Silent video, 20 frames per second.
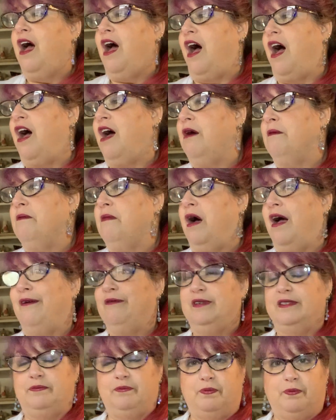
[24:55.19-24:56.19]
I
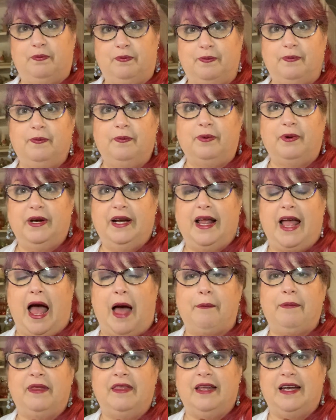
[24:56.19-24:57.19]
was pretty
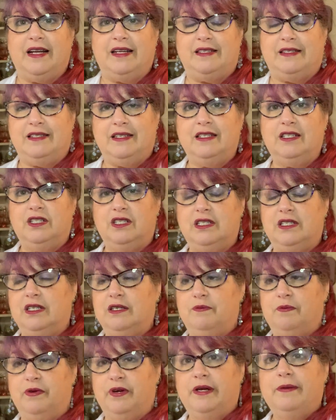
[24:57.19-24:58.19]
happy that I
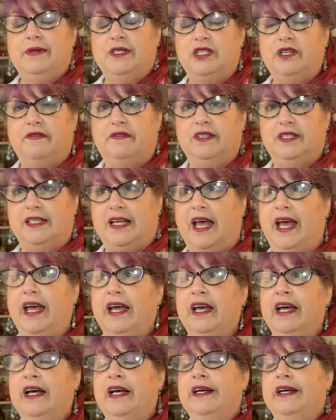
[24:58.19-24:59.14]
stitched pretty much every day.